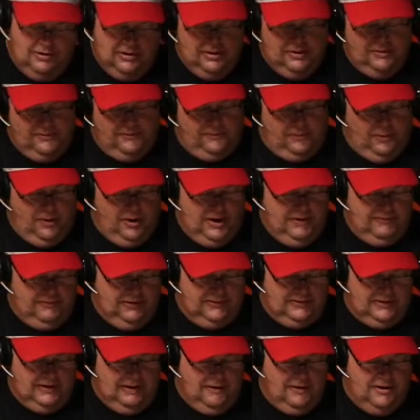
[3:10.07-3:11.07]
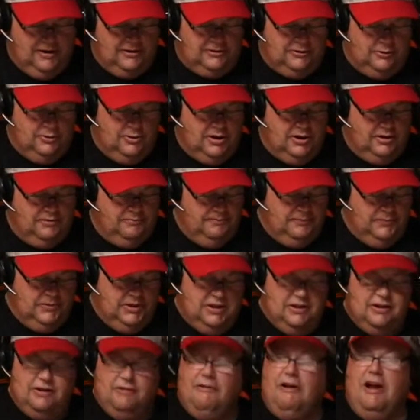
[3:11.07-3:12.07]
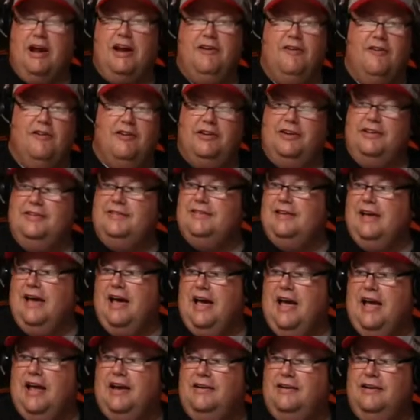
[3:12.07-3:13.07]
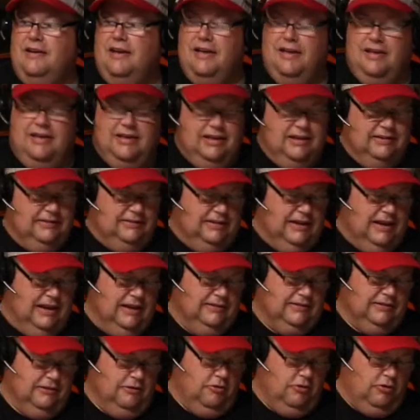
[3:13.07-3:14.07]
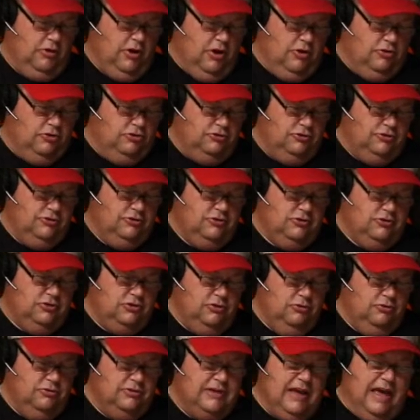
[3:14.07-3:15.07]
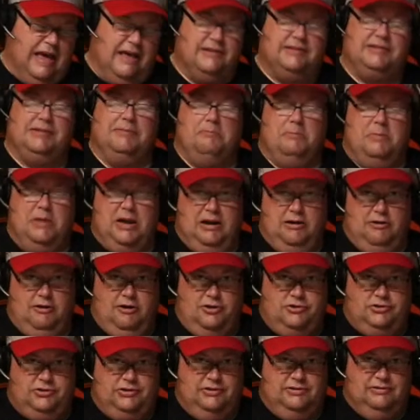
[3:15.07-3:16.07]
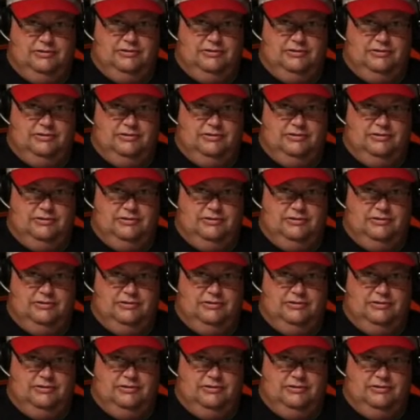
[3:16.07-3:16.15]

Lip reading: I even tear into it. Right here on the side, it says it'll go 2,000 meters.